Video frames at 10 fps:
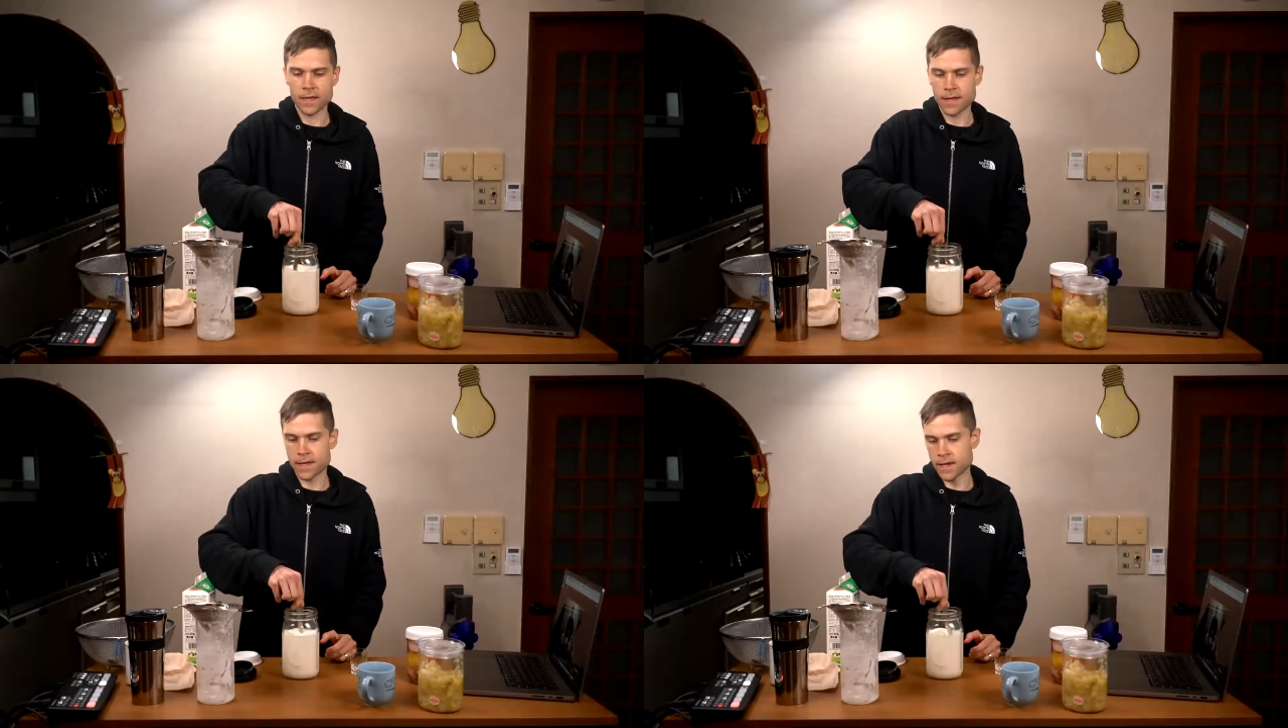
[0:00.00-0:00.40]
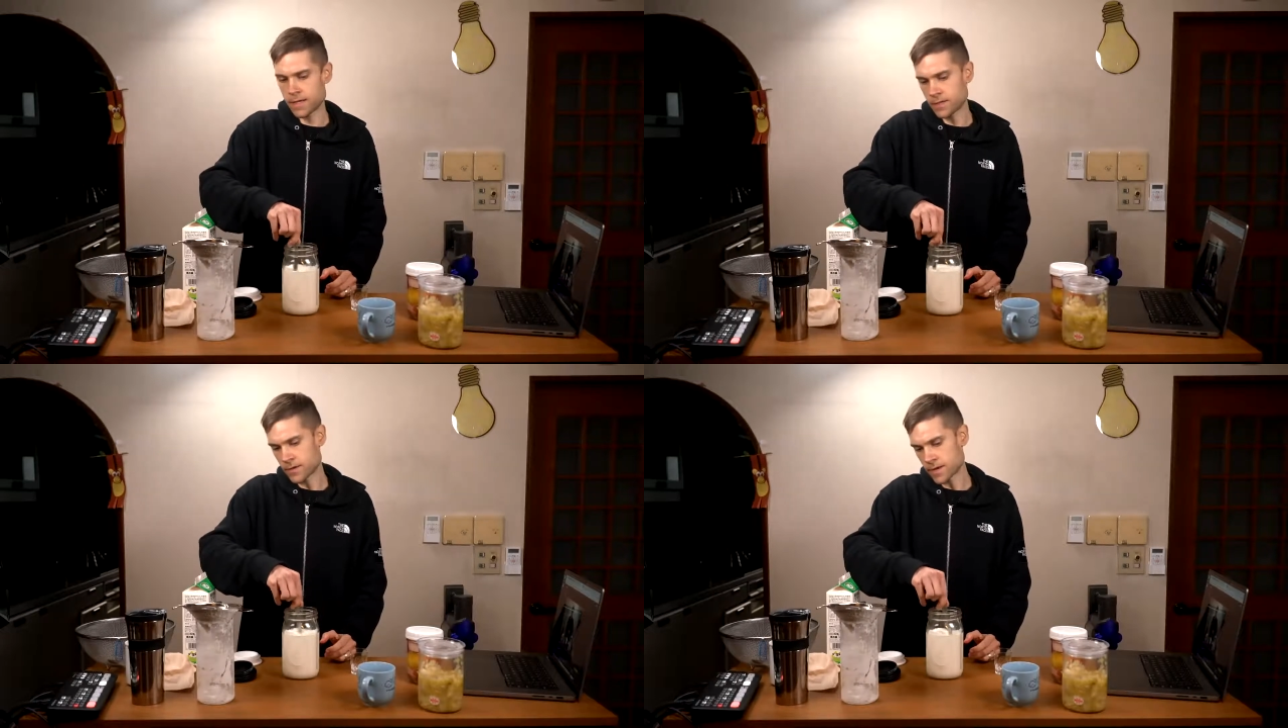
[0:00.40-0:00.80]
in
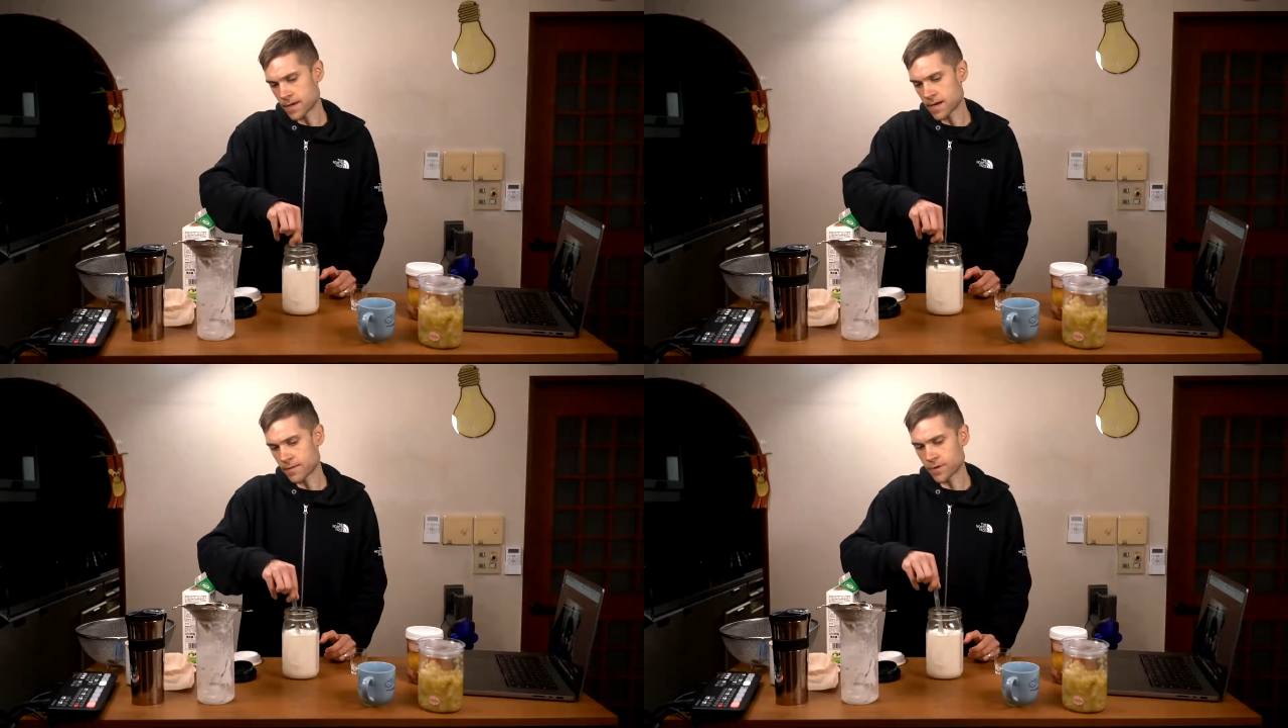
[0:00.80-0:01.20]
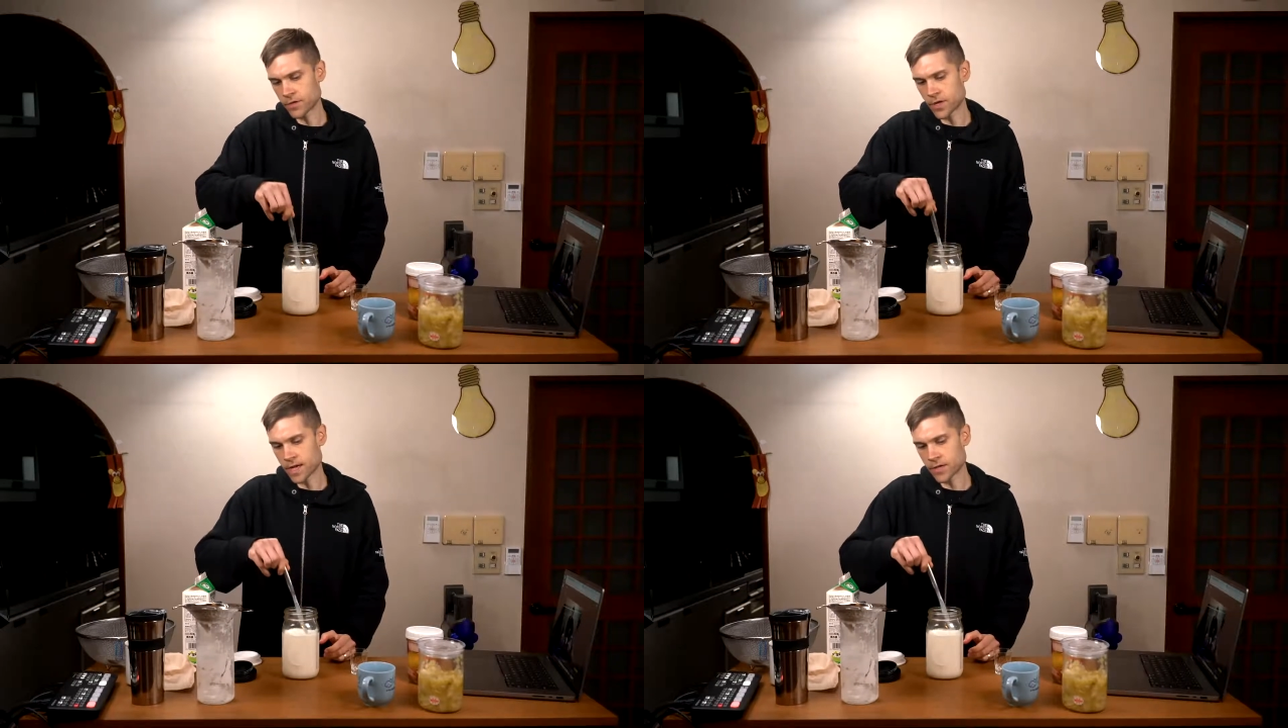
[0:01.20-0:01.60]
case you're not getting
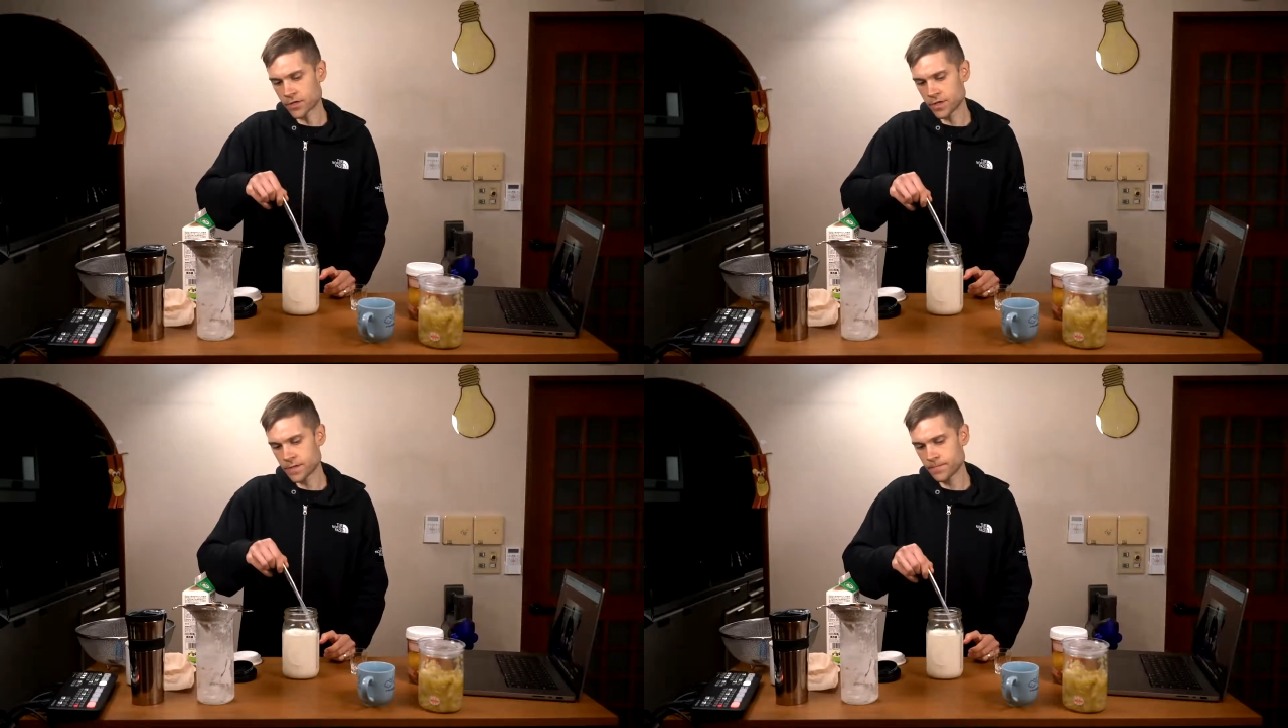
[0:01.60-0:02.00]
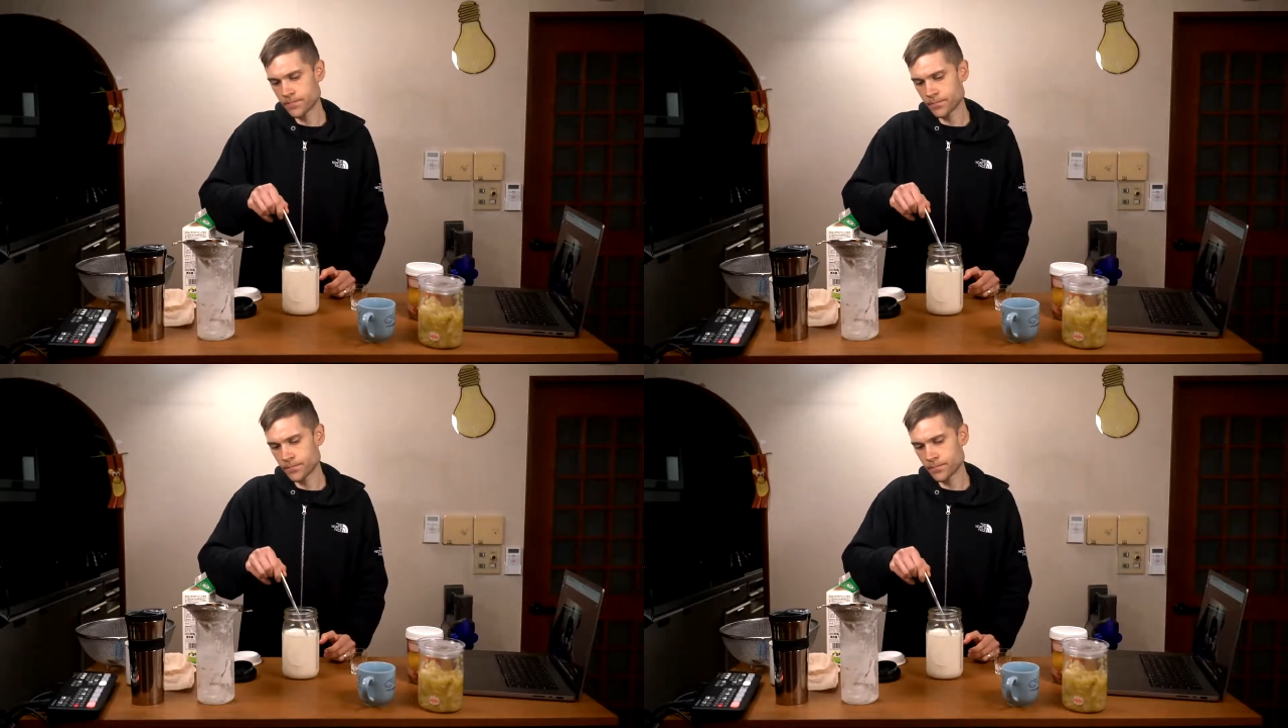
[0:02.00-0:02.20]
much action.